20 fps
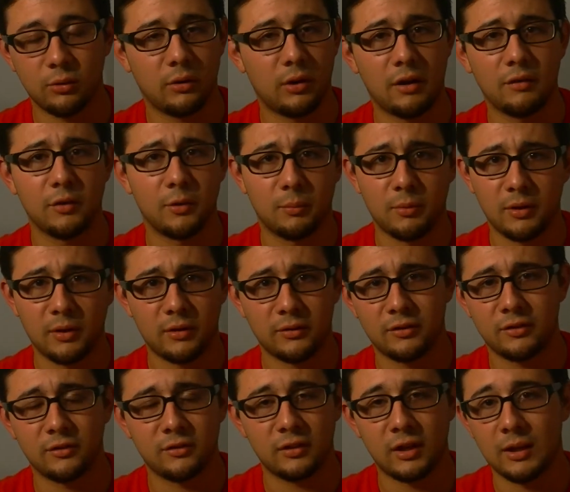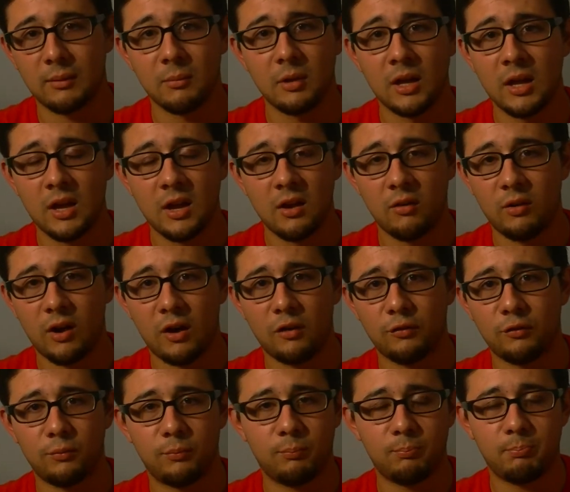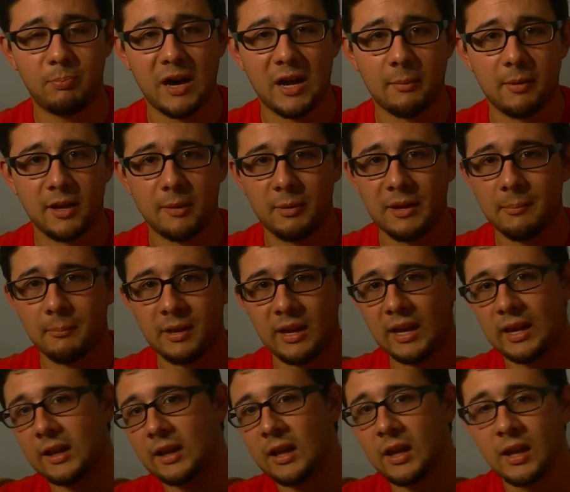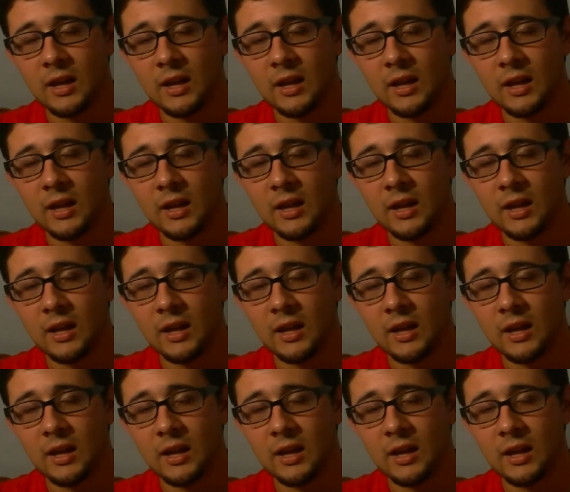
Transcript: or however you pronounce his name, Ralph Bada Bada Bing Bang,